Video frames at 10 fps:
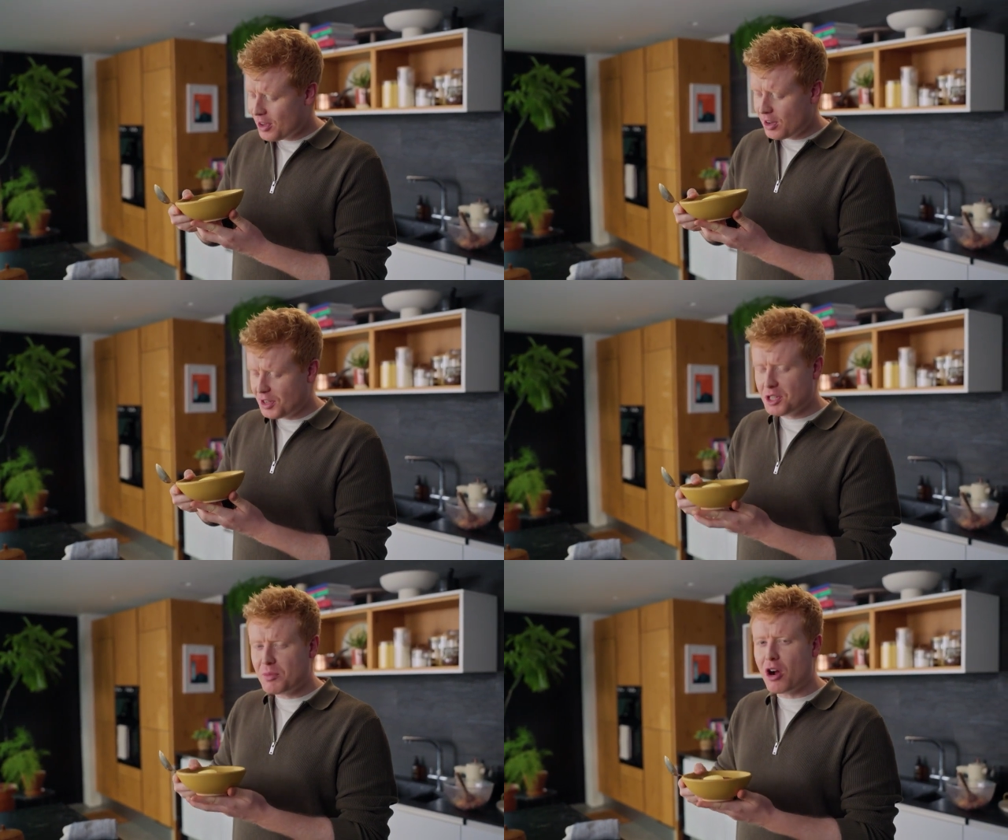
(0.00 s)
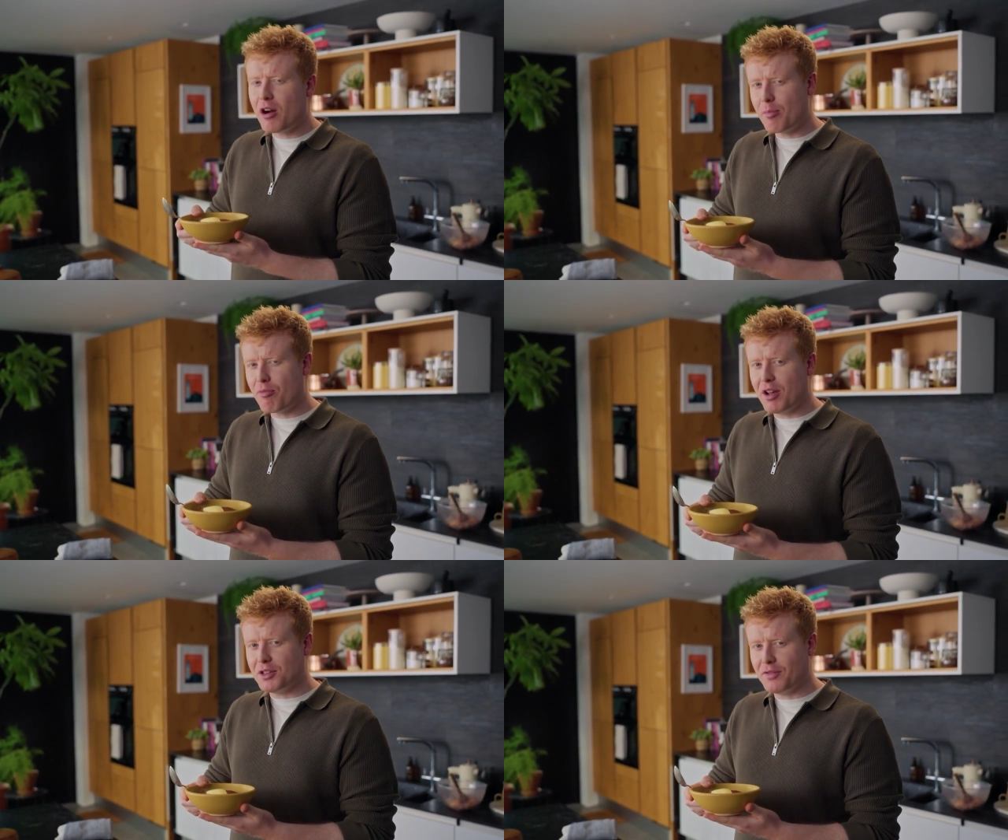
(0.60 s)
I'd say be
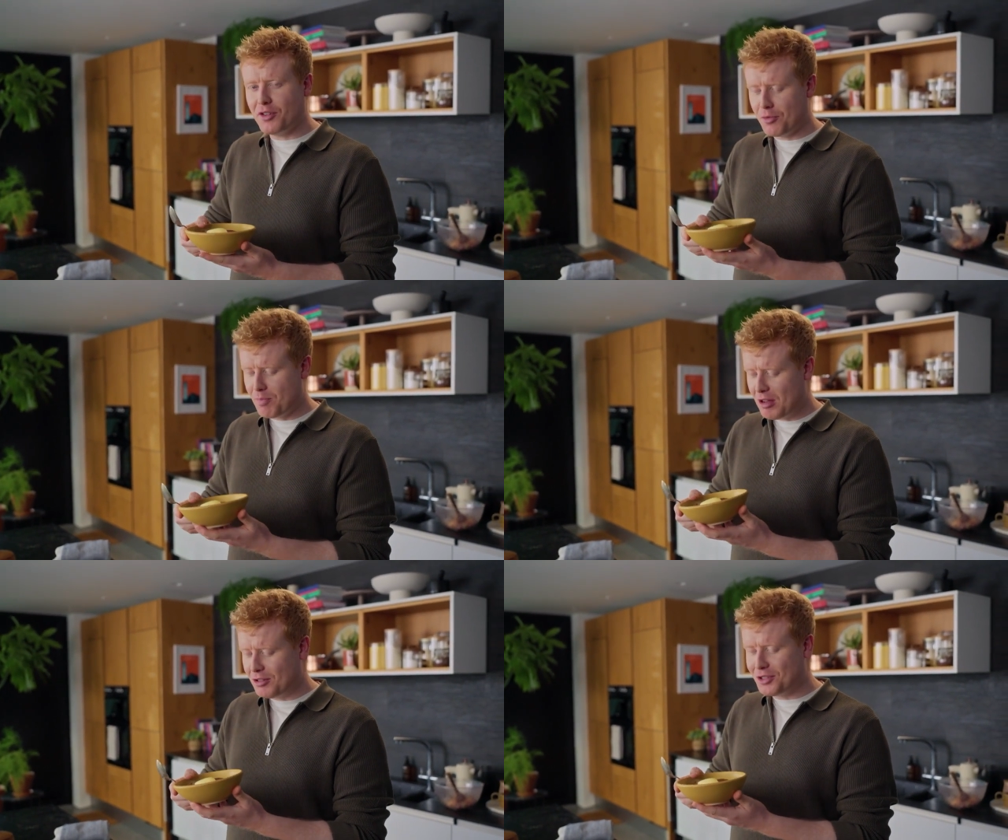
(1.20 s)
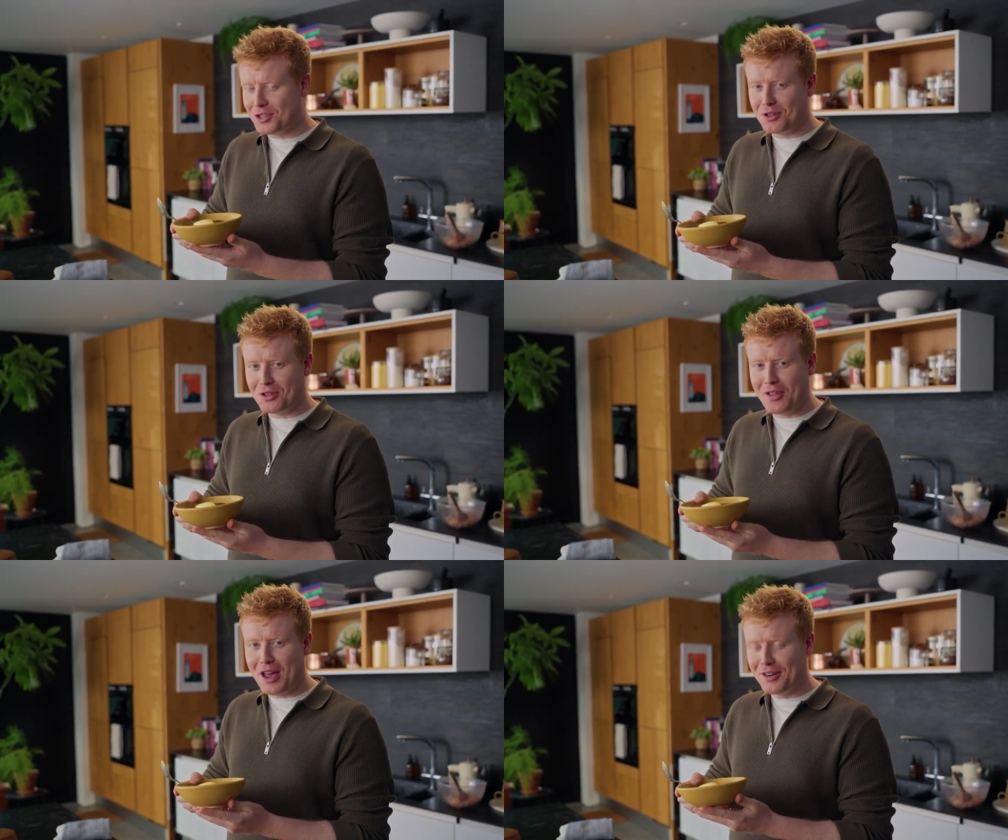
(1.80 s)
hard-pressed to find a better dessert
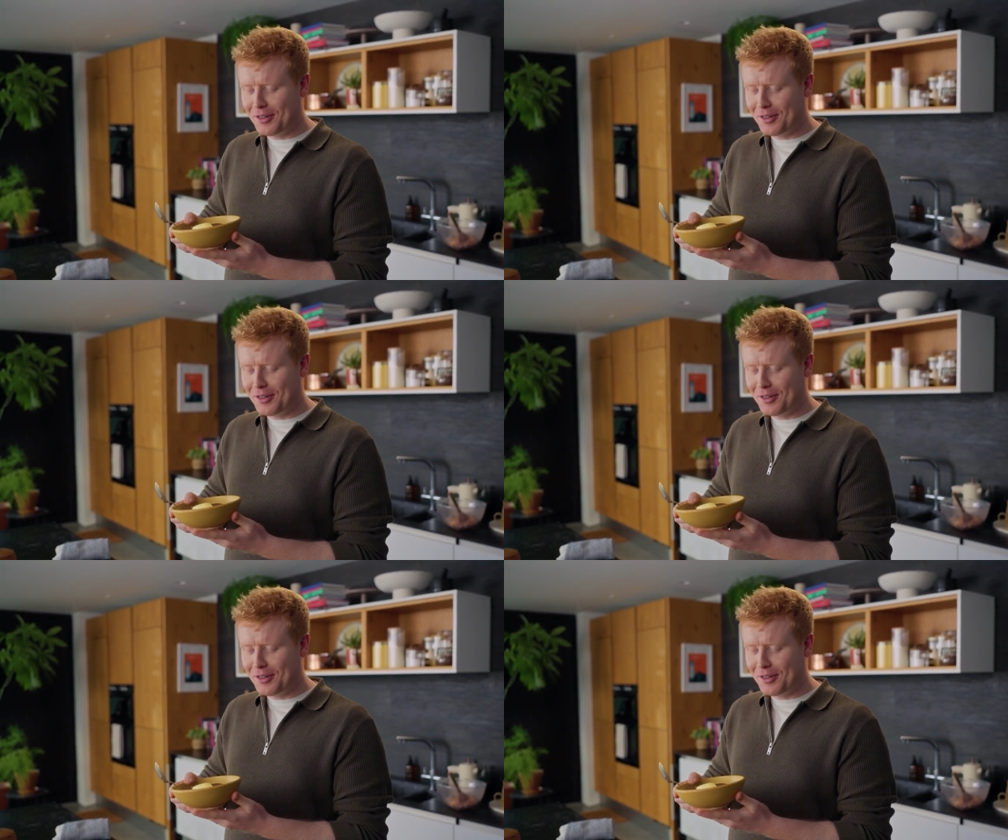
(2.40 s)
than that.